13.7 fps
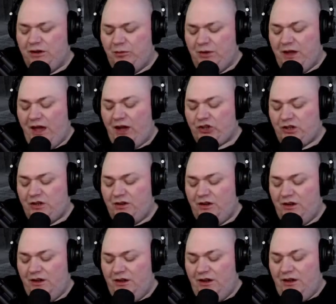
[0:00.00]
reaction,
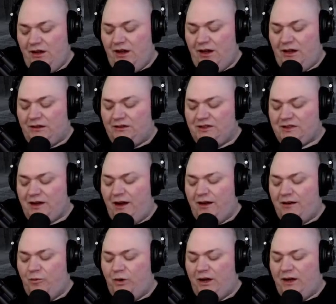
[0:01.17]

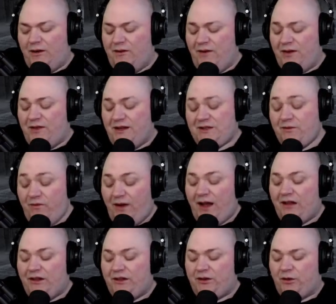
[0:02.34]
decide if I think it's
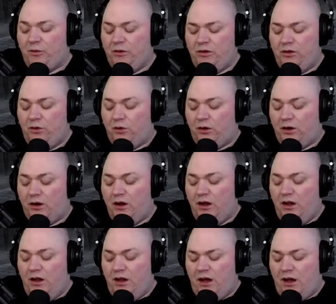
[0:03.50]
valid or
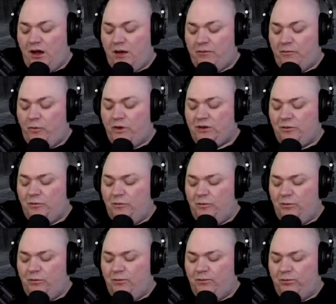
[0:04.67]
what the
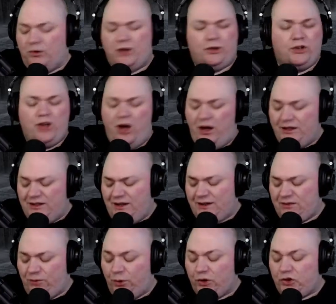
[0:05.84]
broader context
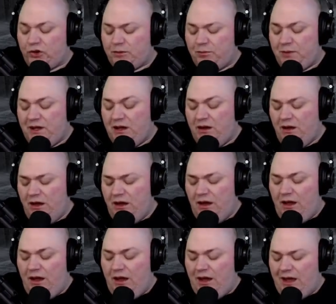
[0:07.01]
for it could be,
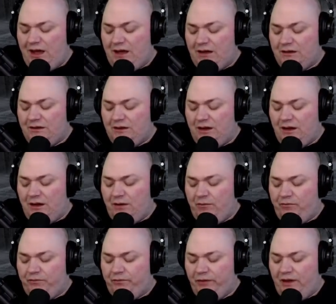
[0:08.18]
and
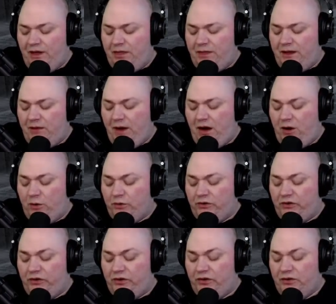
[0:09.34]
think
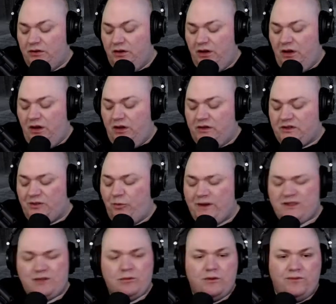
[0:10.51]
about some ways
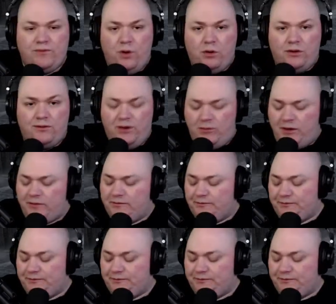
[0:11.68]
to move forward from it.